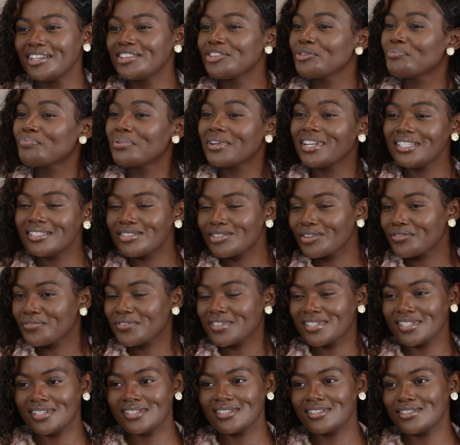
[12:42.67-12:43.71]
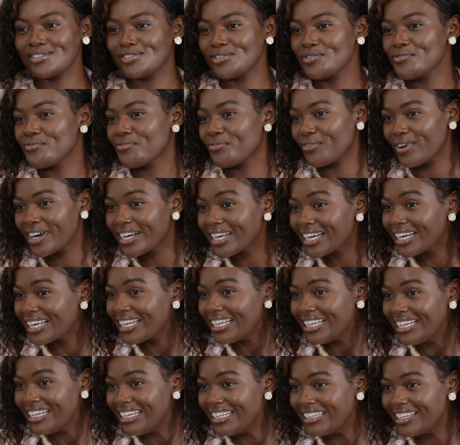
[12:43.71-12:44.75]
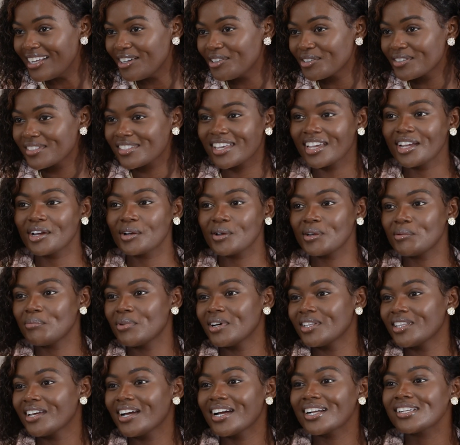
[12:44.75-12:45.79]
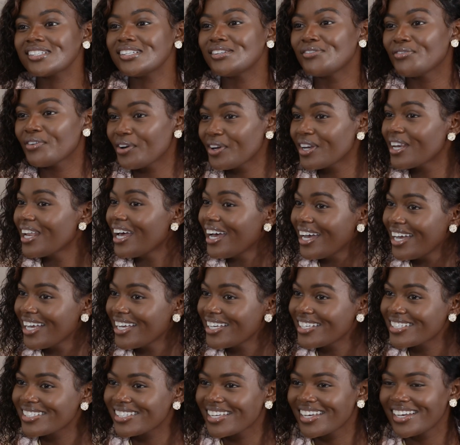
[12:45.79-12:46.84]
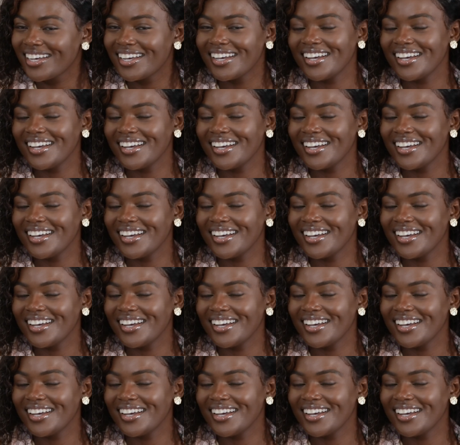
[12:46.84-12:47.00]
the police officers are so friendly, they look scary but they're actually very nice.